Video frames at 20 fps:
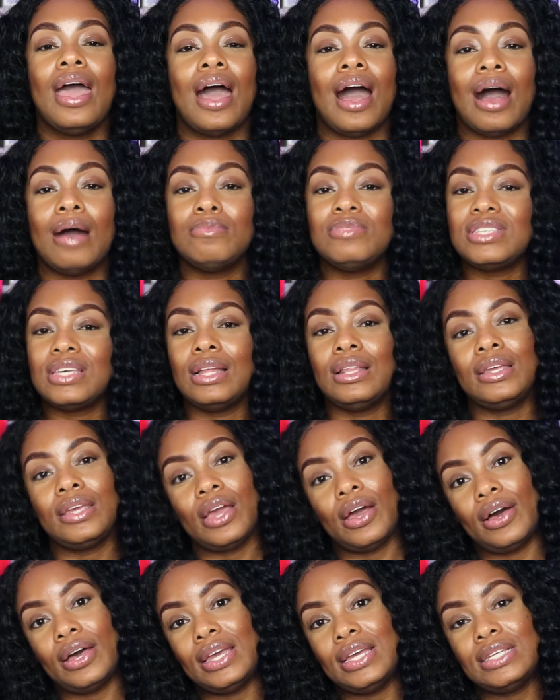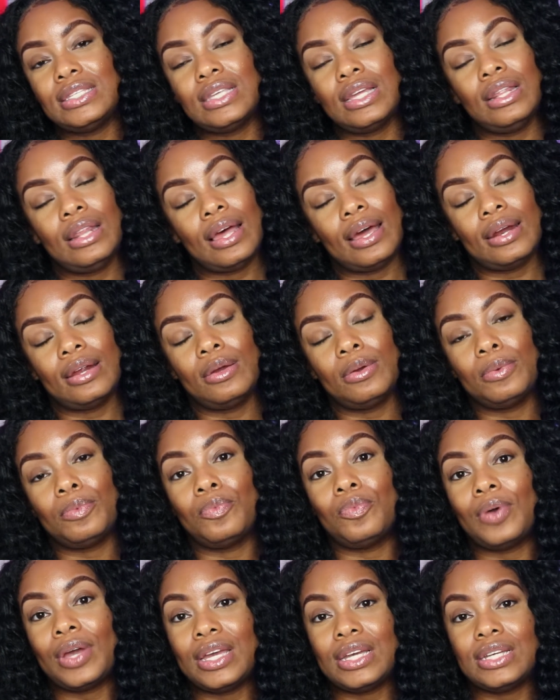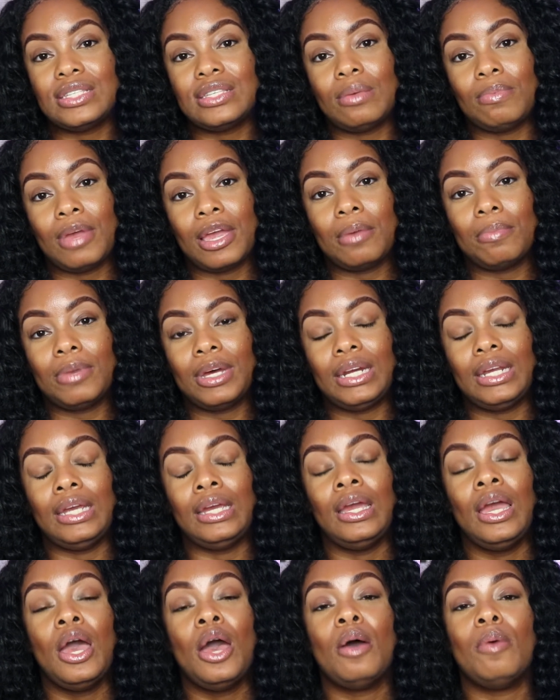I'm telling y'all, it's a lot of ways to make money.